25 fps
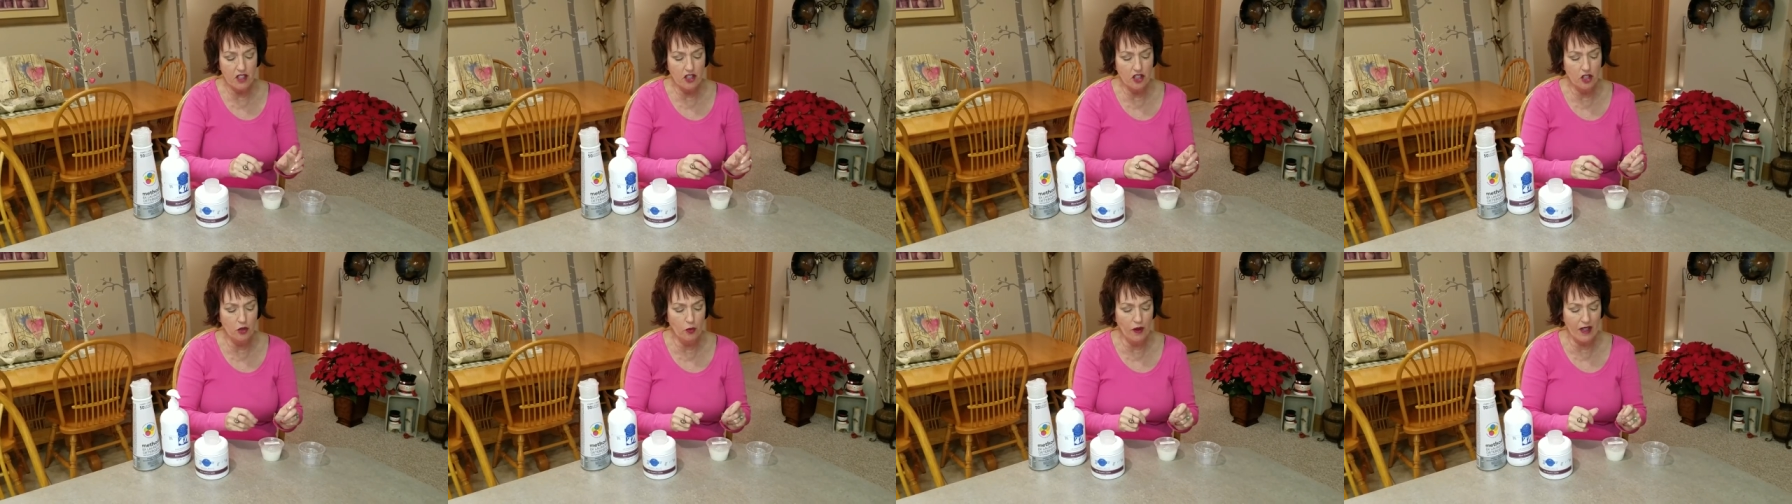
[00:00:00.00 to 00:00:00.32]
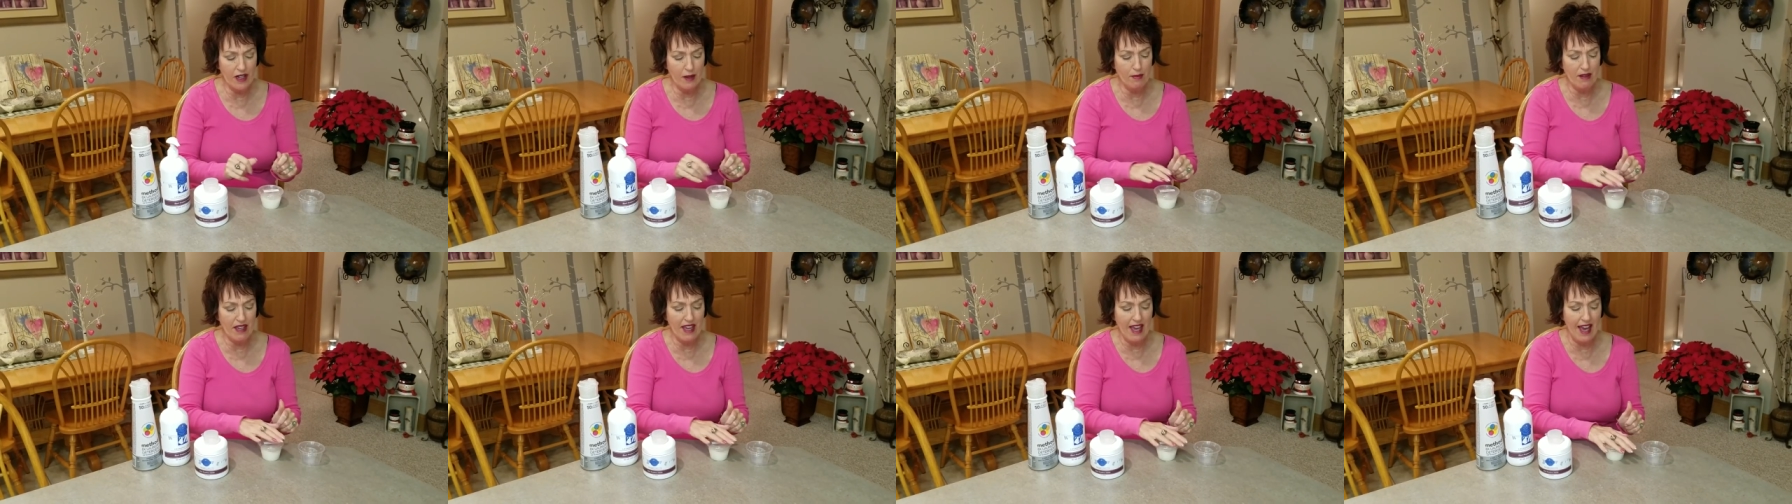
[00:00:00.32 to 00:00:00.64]
You
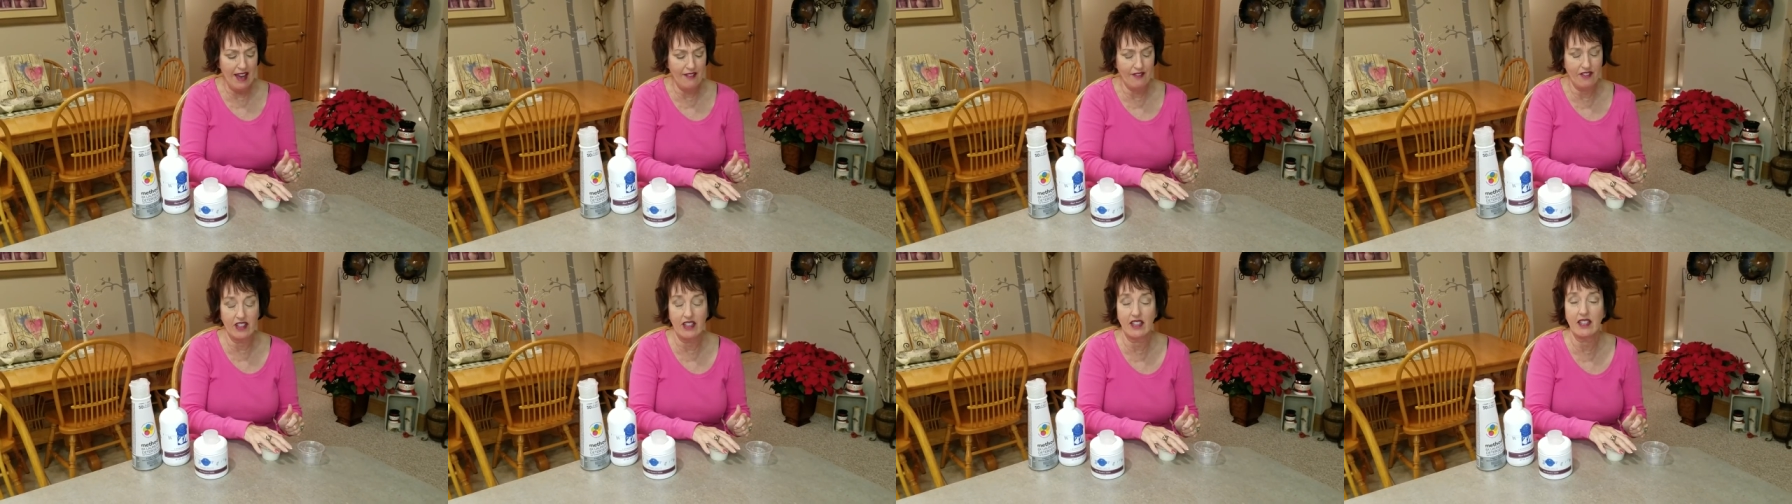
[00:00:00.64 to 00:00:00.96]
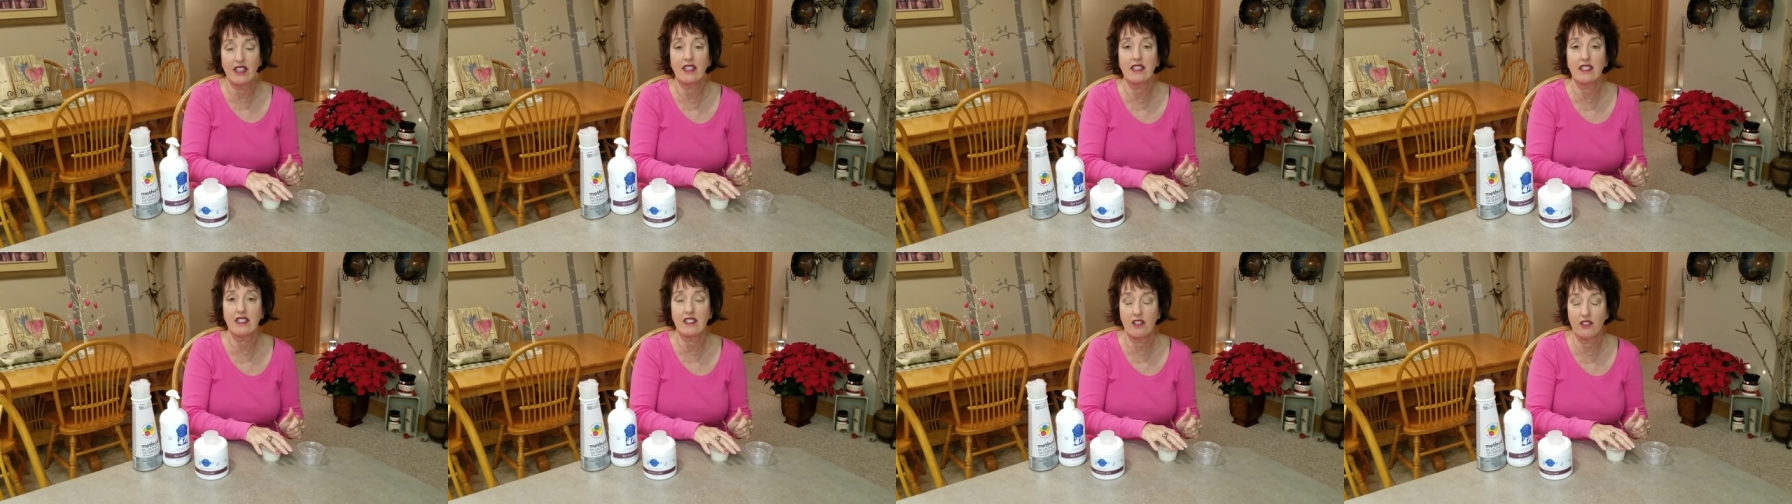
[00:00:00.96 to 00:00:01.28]
want to be have
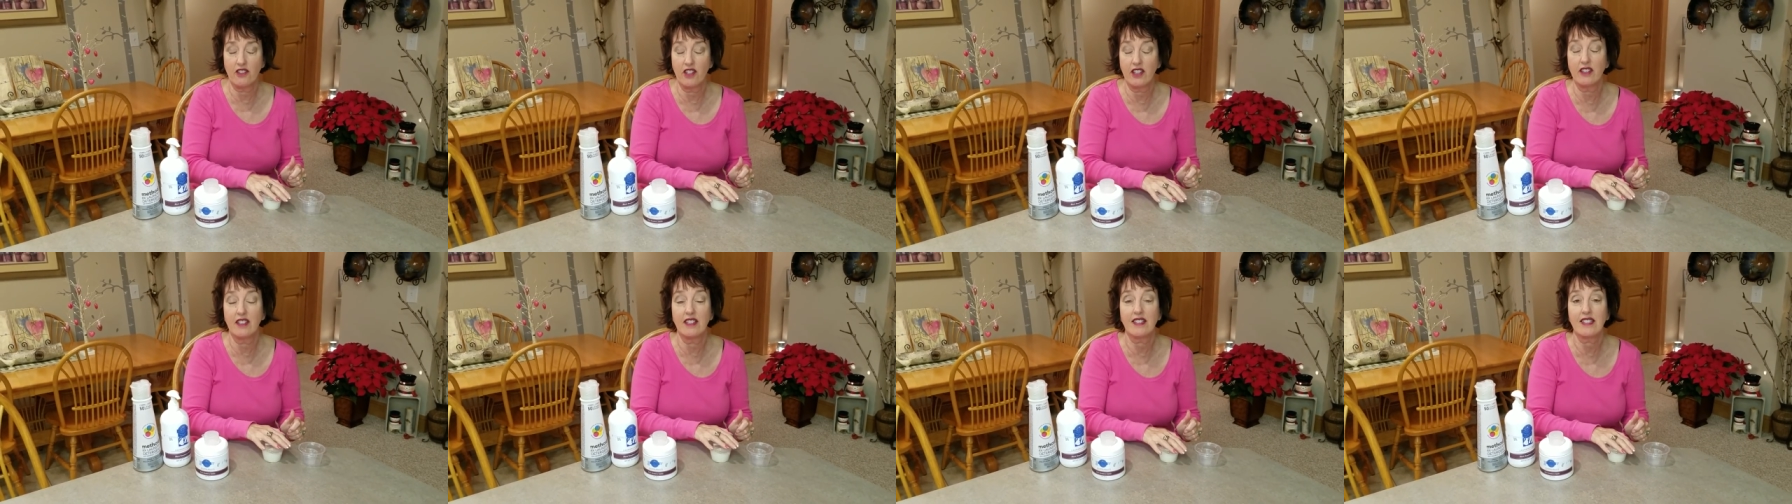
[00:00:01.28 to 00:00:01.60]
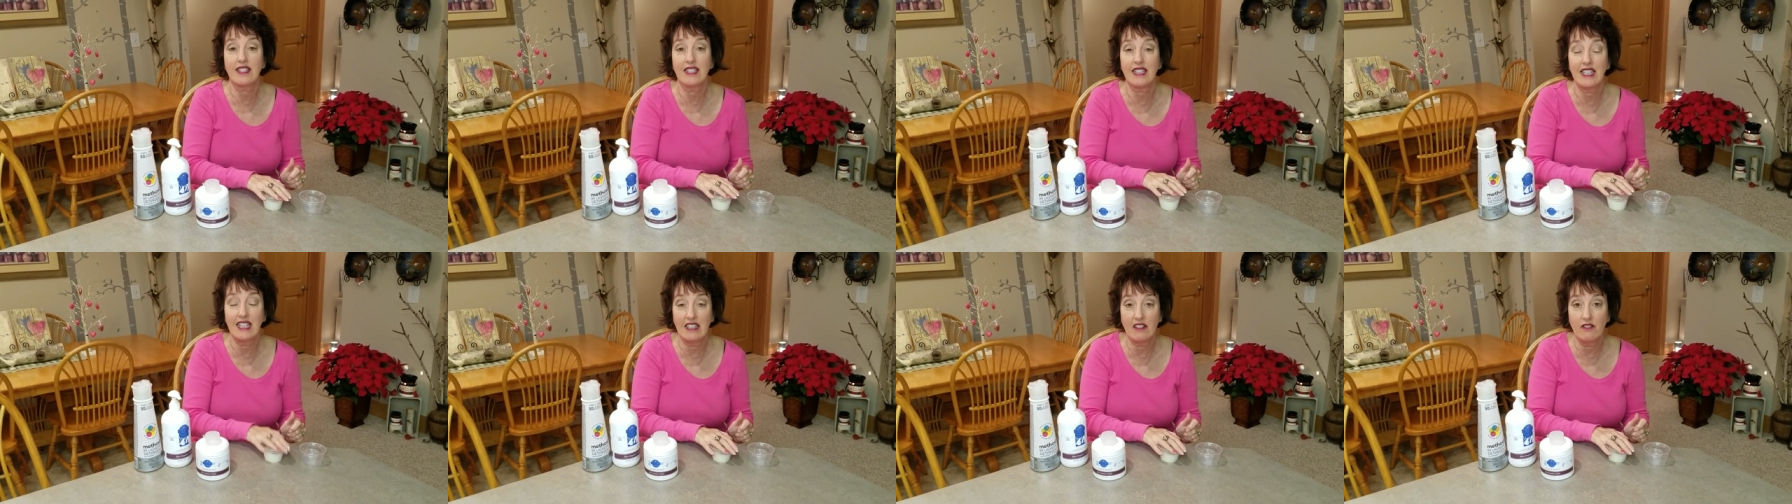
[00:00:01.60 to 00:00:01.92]
it so that
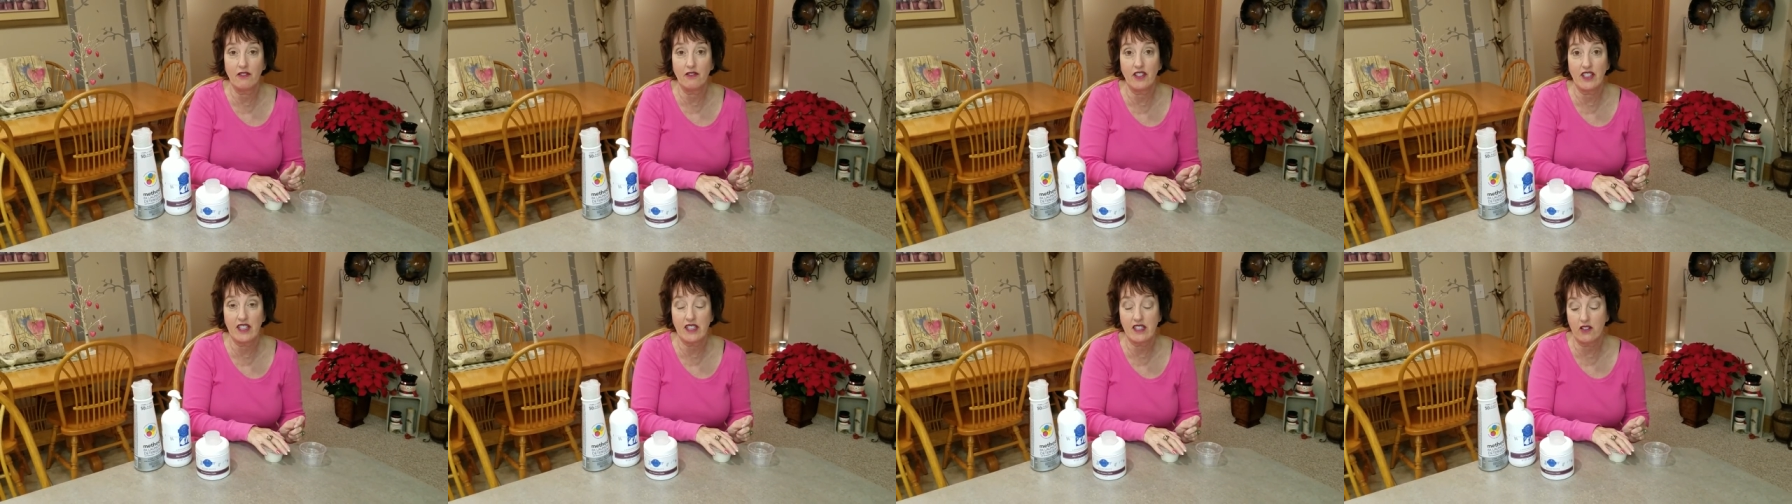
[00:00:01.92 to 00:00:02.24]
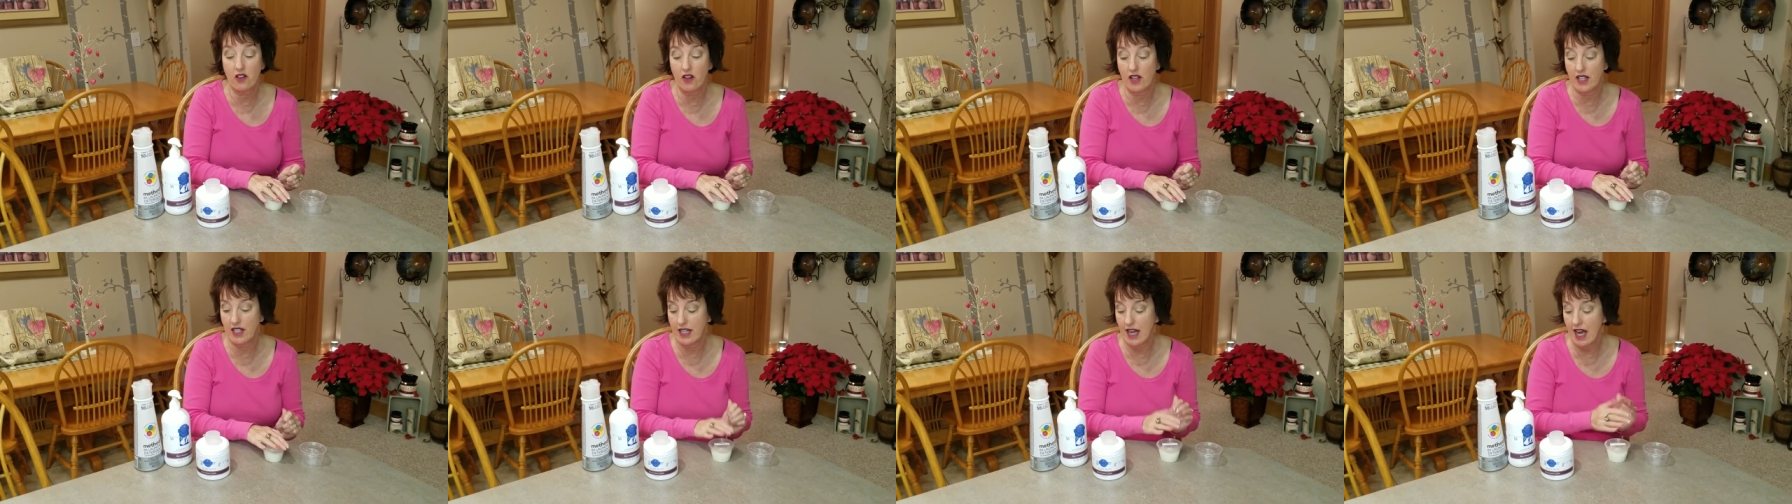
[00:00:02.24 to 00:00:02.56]
this lid
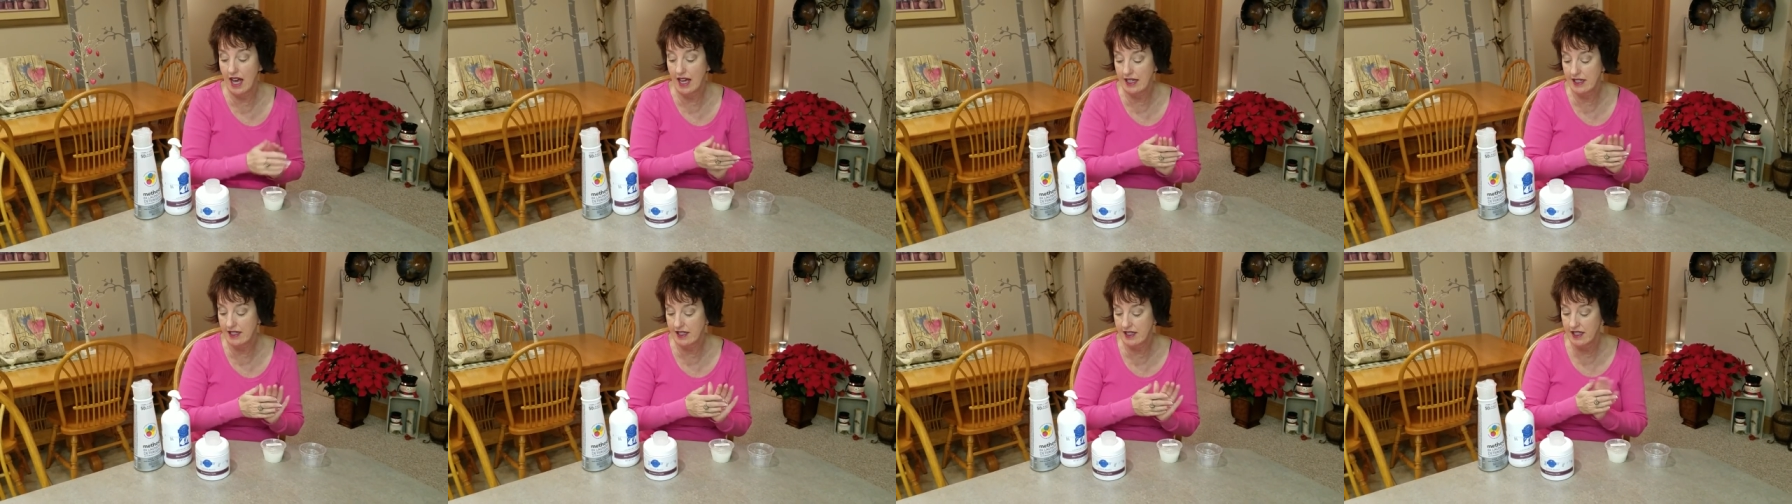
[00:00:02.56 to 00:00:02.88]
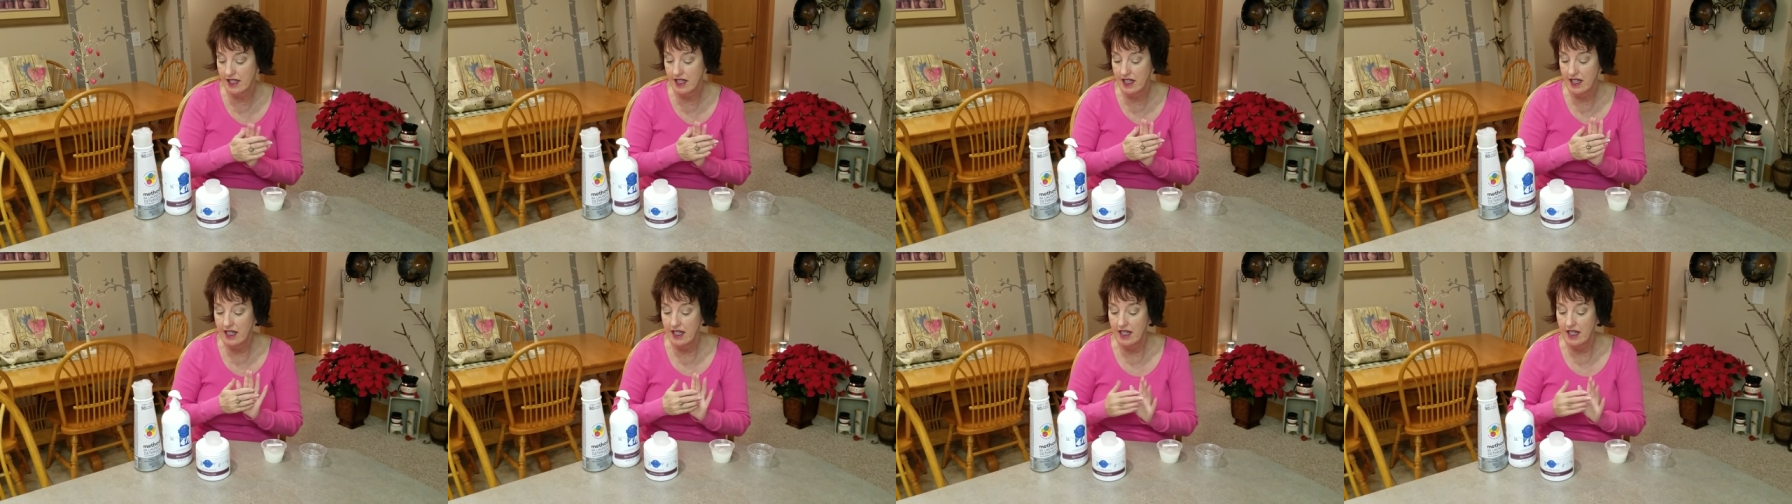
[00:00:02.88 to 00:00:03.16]
fits on nice.